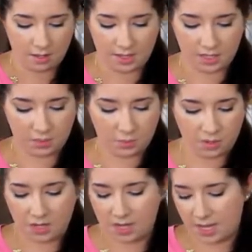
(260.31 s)
This
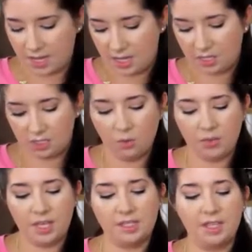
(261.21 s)
one is, oh,
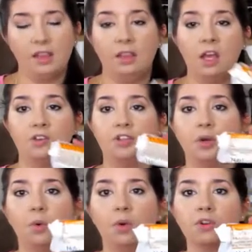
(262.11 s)
these say lunch,
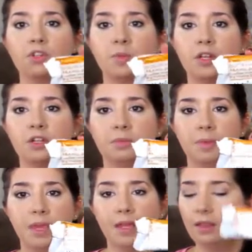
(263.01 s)
so orange must
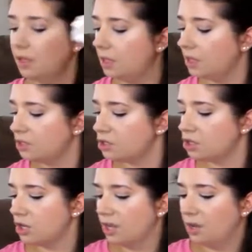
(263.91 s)
be lunch.